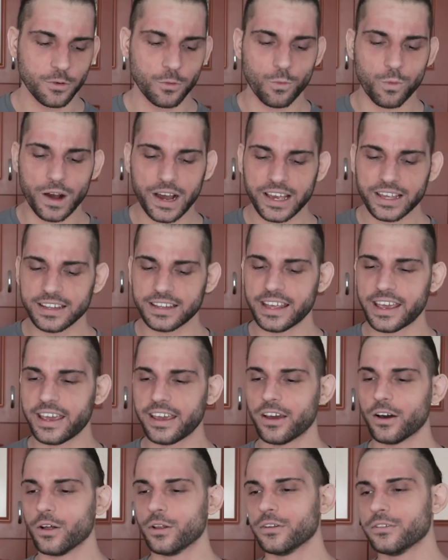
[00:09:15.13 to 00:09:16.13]
Why
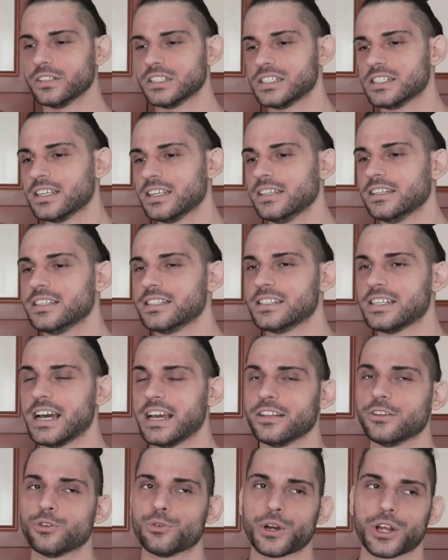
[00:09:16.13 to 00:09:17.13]
they all of a sudden
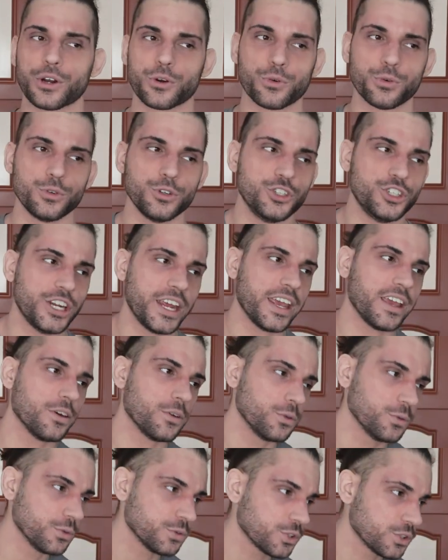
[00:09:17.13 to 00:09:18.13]
decide to recruit Jey
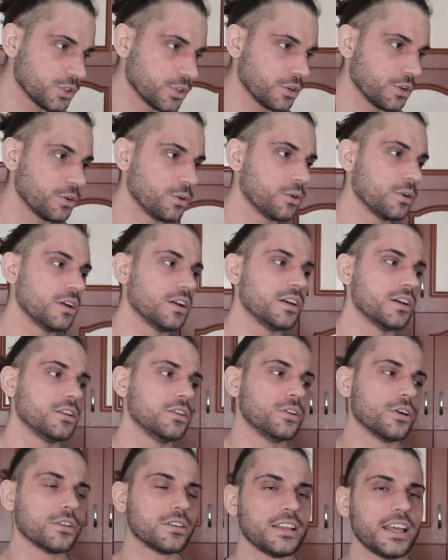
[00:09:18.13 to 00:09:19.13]
Uso?
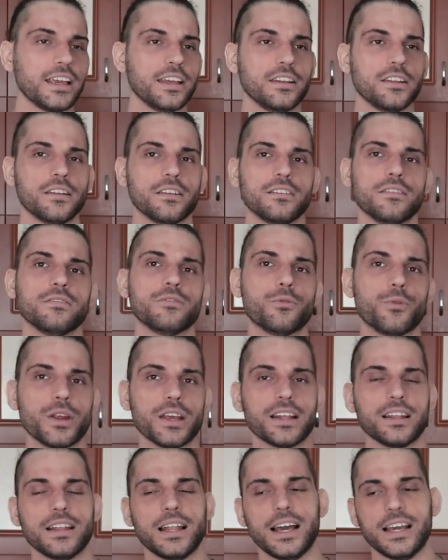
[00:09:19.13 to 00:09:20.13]
Don't they
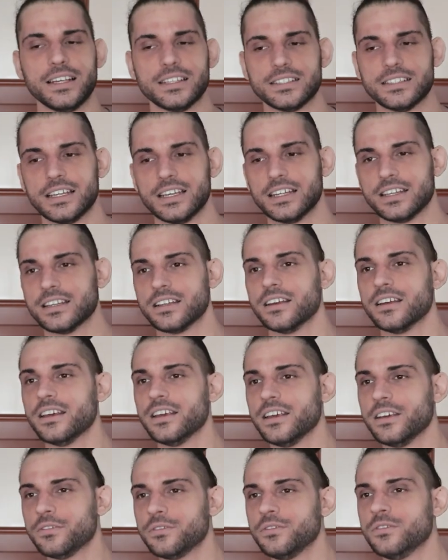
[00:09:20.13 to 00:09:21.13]
realize that
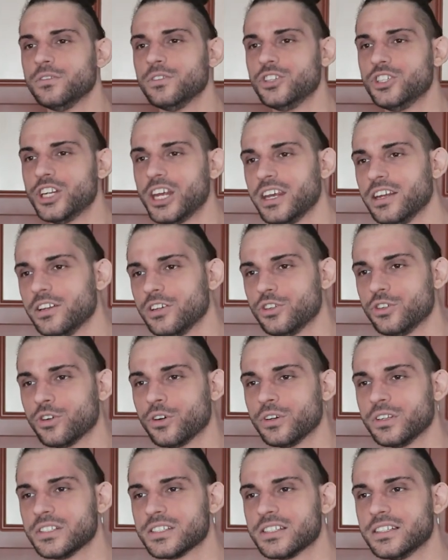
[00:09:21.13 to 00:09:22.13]
if Jey
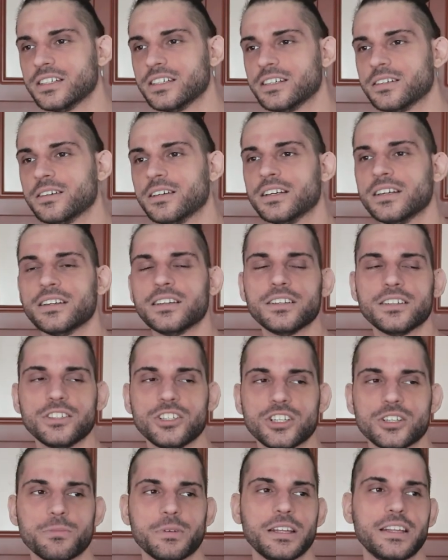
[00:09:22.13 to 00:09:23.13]
joins the
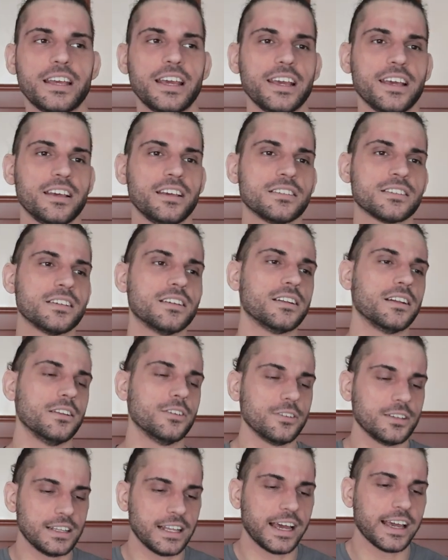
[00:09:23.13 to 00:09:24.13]
Judgment Day, he's gonna
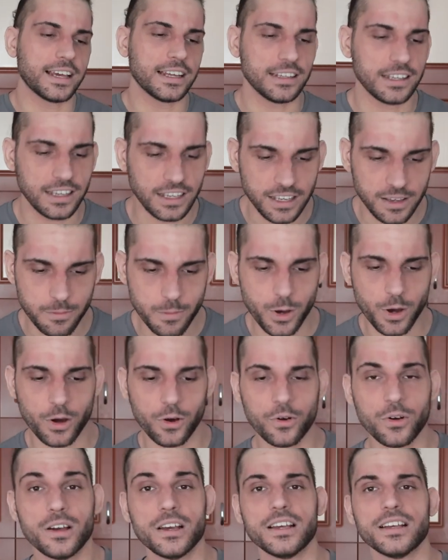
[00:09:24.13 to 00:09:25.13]
look like an
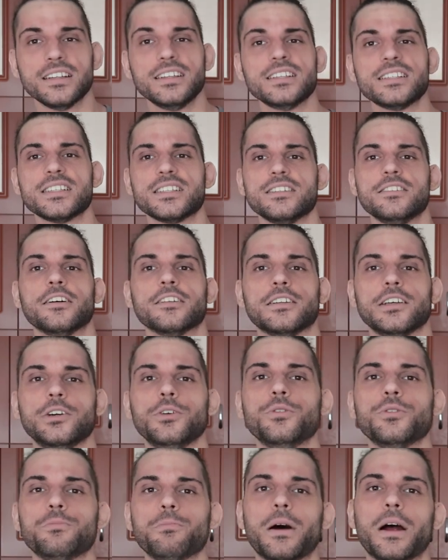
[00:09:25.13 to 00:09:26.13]
emo? This is not a
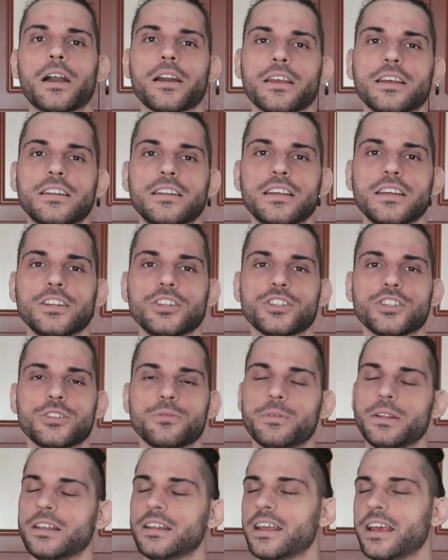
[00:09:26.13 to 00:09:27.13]
good marketing,
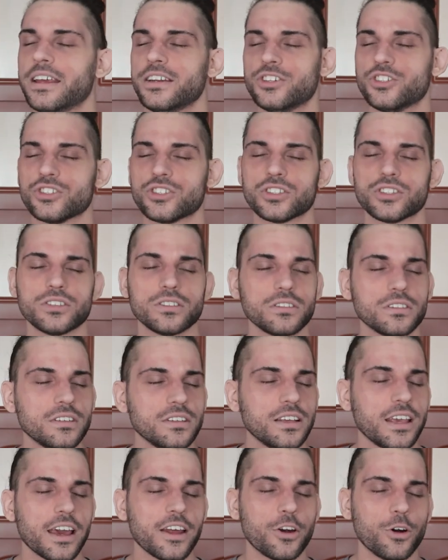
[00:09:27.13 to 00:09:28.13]
Judgment Day, just
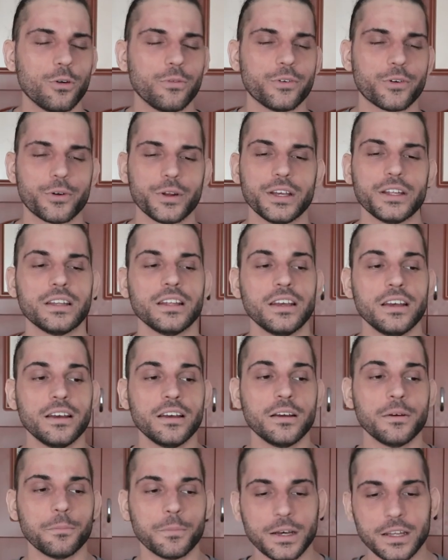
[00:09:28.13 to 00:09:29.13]
get over it.
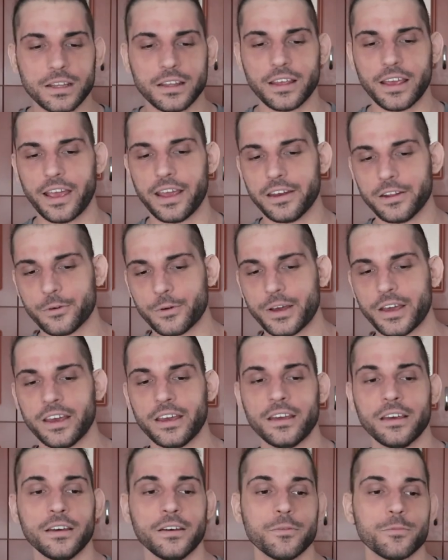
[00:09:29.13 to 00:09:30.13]
But
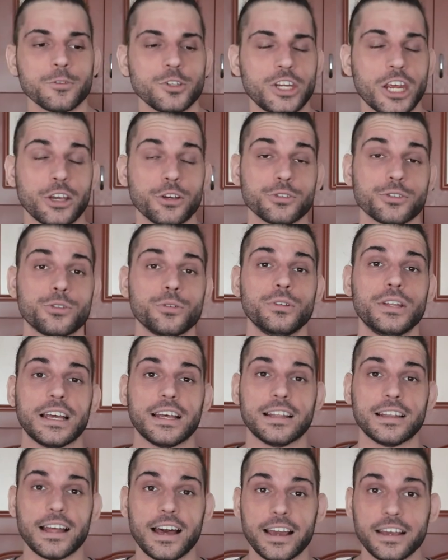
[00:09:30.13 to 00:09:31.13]
anyway, Jey Uso
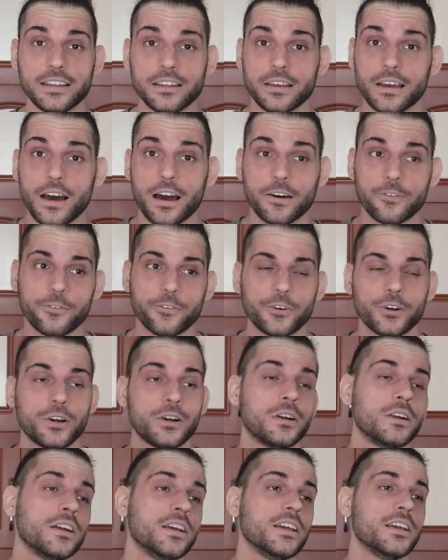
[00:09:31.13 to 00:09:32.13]
declined the
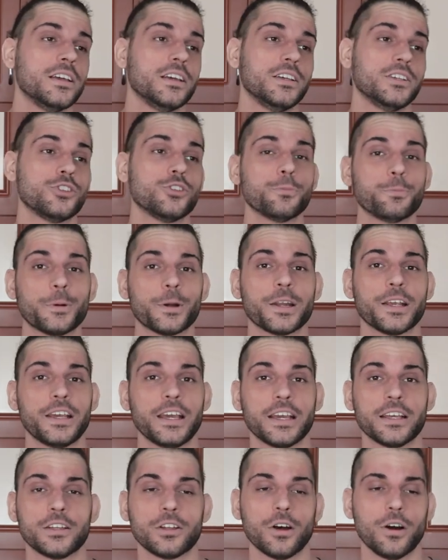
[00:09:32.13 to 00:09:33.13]
offer, he super
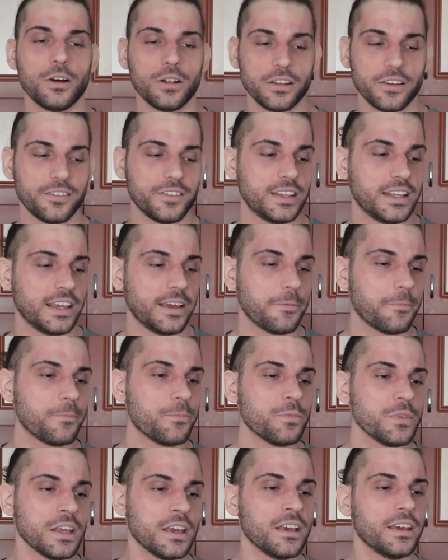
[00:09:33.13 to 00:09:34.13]
kicked all of
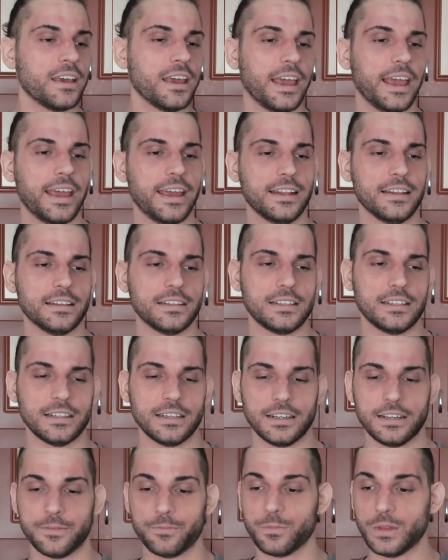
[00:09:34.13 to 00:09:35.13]
them, and
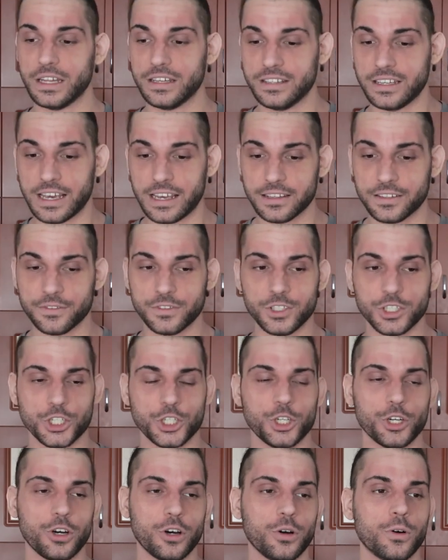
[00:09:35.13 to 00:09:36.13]
uh, at the end of the
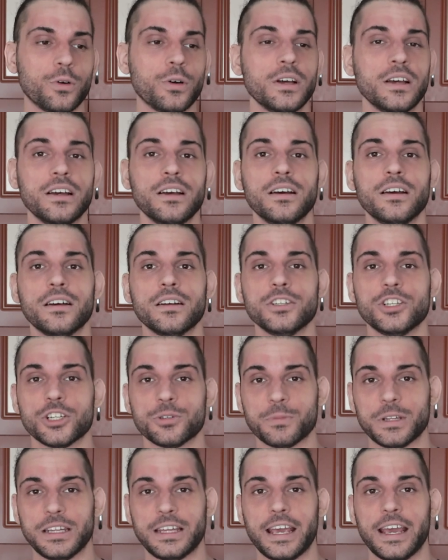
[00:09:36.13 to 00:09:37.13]
show,
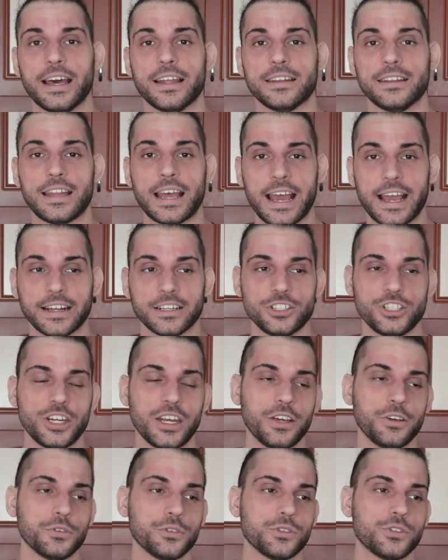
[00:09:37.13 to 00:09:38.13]
Judgment Day attacked
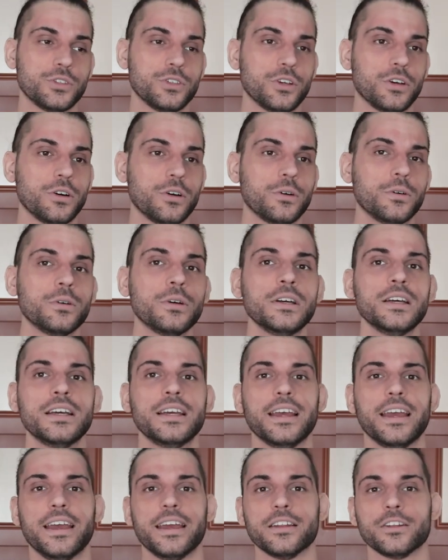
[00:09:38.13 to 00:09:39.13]
Jey Uso,
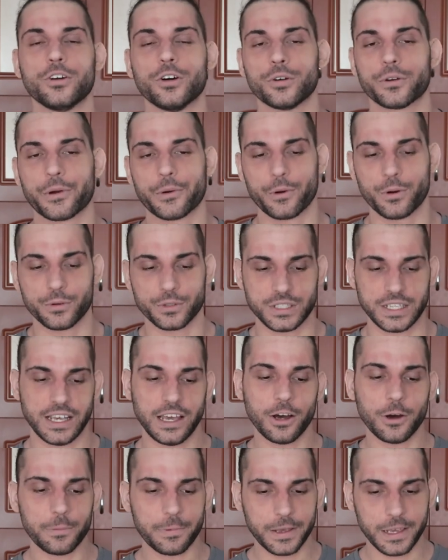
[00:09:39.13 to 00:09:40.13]
and Cody Rhodes
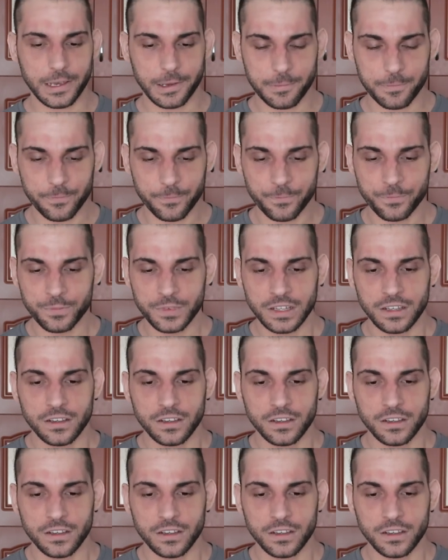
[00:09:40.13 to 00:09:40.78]
help him.